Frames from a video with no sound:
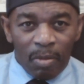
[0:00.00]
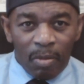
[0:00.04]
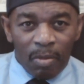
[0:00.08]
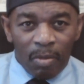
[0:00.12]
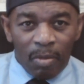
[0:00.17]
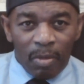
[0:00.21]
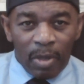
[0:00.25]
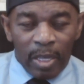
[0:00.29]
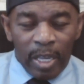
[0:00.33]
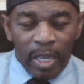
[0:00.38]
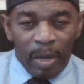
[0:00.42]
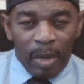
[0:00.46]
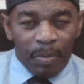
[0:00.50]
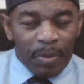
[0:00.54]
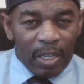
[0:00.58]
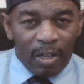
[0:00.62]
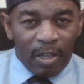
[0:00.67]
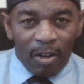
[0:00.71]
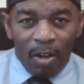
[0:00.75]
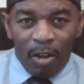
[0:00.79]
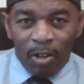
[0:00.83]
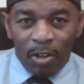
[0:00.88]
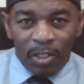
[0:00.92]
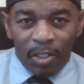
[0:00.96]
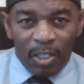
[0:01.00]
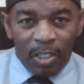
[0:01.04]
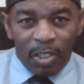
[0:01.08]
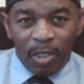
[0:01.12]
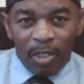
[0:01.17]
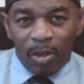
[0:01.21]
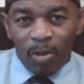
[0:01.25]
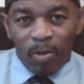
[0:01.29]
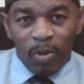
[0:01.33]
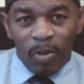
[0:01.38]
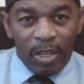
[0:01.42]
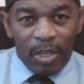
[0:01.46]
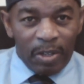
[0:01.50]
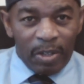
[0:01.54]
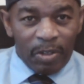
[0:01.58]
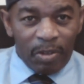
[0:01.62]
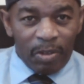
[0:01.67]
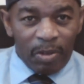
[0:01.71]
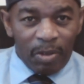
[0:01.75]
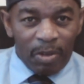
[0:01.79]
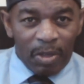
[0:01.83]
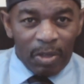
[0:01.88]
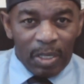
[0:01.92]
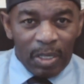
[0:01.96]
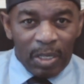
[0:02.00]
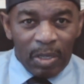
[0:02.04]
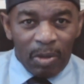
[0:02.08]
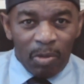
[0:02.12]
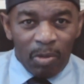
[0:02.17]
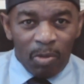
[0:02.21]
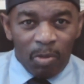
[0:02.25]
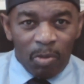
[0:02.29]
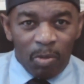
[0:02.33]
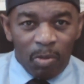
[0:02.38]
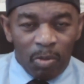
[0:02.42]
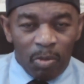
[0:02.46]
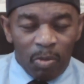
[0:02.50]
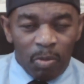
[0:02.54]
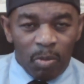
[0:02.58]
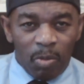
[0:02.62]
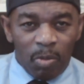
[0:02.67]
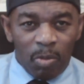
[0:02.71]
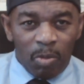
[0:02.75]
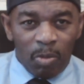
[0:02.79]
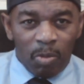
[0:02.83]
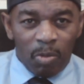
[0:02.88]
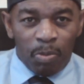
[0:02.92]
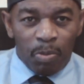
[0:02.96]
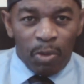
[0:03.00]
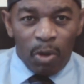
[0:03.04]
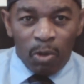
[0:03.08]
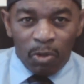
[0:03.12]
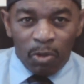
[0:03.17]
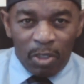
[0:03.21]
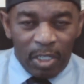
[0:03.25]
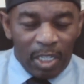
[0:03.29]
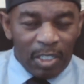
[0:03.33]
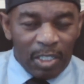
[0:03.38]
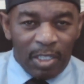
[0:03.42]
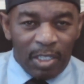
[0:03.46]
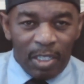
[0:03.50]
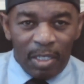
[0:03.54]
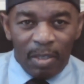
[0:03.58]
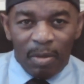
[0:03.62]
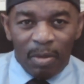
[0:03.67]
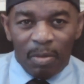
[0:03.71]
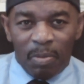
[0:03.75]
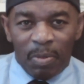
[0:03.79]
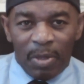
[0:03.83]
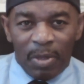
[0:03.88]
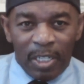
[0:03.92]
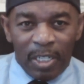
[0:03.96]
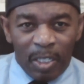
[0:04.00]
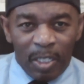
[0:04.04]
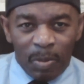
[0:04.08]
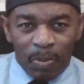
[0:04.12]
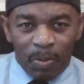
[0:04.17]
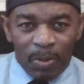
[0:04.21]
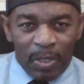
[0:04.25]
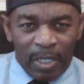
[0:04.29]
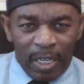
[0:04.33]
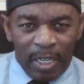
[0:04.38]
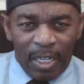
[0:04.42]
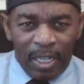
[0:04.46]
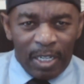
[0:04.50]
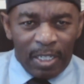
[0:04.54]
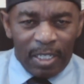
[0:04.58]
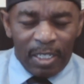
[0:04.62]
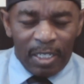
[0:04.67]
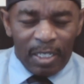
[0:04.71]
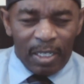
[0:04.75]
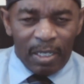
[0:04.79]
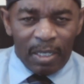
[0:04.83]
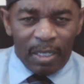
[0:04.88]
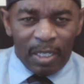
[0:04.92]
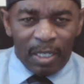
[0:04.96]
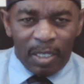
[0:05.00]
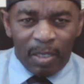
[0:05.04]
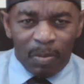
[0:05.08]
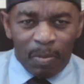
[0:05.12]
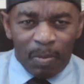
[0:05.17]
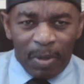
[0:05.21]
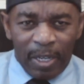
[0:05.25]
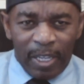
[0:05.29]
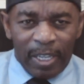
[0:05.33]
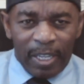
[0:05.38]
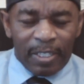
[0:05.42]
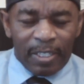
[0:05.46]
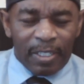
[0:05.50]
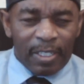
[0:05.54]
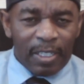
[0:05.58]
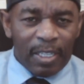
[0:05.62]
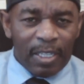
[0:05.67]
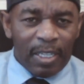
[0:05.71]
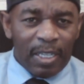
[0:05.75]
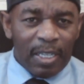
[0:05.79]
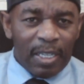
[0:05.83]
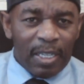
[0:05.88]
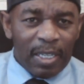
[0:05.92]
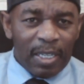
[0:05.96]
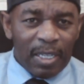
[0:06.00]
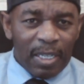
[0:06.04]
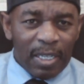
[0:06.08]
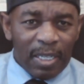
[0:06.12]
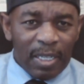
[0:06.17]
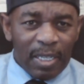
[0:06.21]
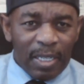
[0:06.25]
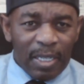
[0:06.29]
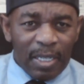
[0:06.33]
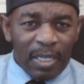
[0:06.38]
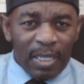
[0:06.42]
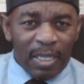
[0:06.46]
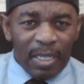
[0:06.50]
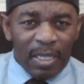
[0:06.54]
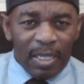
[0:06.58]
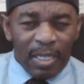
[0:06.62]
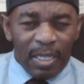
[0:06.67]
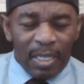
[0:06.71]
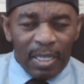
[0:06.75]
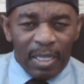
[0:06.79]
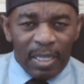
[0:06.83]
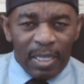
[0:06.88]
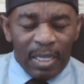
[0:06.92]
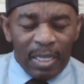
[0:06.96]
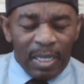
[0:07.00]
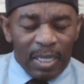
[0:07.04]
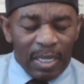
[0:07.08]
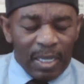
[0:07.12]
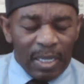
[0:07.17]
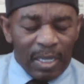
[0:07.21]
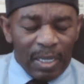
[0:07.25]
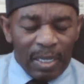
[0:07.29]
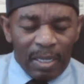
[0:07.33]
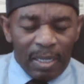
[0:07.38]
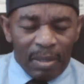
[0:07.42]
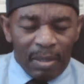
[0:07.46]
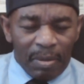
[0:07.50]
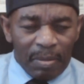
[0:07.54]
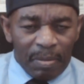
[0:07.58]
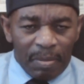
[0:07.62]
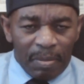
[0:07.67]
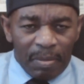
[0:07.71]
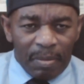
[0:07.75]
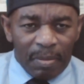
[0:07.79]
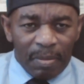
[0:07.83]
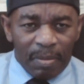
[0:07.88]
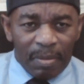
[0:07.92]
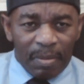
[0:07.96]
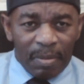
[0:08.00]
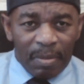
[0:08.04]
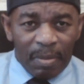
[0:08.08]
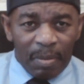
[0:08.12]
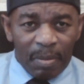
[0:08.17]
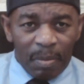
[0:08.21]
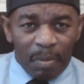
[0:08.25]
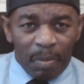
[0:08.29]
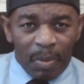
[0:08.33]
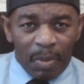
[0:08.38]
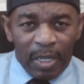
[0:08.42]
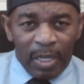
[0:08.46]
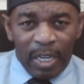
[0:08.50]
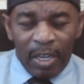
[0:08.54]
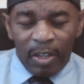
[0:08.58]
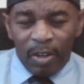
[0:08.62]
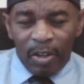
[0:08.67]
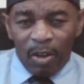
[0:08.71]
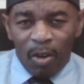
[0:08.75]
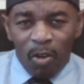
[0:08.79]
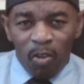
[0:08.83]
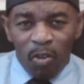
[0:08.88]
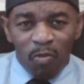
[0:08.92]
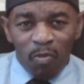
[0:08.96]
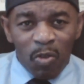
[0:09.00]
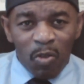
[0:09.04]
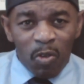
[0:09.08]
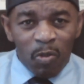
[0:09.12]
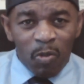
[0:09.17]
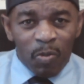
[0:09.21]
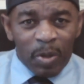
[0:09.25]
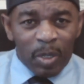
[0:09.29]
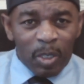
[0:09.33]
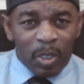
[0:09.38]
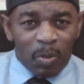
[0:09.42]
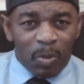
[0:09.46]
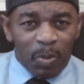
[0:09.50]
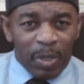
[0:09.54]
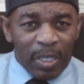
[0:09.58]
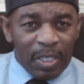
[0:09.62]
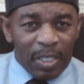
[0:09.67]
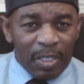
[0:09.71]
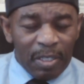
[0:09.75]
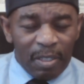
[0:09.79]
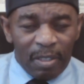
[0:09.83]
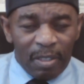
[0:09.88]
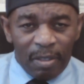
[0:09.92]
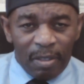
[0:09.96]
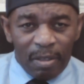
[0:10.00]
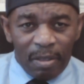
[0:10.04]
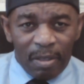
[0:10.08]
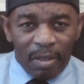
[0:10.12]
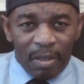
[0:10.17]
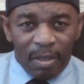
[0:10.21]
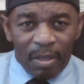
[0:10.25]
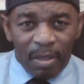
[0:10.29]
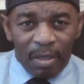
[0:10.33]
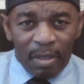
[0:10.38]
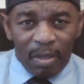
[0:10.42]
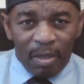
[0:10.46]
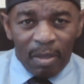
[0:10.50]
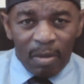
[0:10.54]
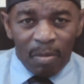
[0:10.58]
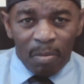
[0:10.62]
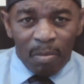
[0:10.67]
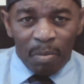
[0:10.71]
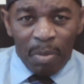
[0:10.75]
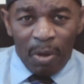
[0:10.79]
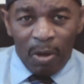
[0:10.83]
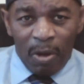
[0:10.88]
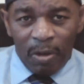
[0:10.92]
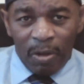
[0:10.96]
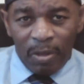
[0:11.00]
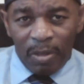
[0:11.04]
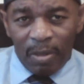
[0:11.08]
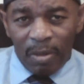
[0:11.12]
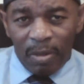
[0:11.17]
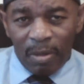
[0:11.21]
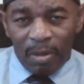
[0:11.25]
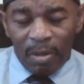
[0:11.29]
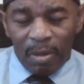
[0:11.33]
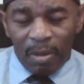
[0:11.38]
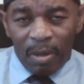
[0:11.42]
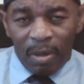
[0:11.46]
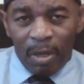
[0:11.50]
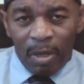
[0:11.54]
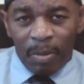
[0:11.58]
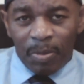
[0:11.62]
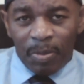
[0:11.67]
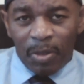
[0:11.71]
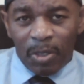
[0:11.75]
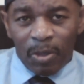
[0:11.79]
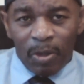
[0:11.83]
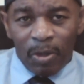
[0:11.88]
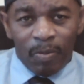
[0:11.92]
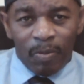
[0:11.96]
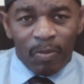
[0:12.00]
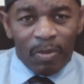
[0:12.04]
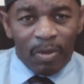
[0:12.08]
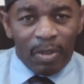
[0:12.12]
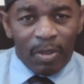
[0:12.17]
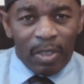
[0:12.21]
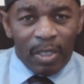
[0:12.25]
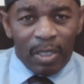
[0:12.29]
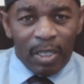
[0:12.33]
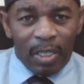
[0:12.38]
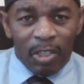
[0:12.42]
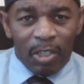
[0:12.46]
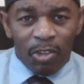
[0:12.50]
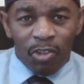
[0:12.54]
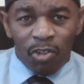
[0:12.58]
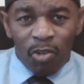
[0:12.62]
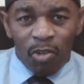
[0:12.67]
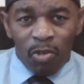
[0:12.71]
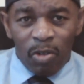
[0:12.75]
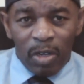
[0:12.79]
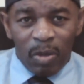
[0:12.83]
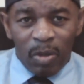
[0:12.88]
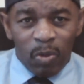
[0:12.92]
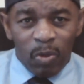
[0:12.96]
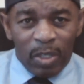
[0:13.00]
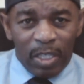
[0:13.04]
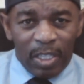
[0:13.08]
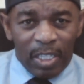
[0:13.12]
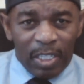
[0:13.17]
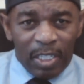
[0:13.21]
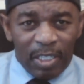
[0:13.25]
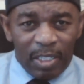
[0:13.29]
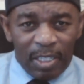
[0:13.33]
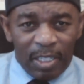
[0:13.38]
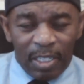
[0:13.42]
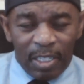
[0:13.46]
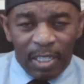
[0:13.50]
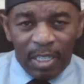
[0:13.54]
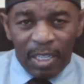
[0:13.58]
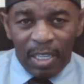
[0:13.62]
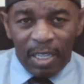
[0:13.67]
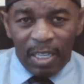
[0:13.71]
Kaepernick lost his career protesting police brutality against blacks. But now the whole movement has been bought, usurped, and joined with this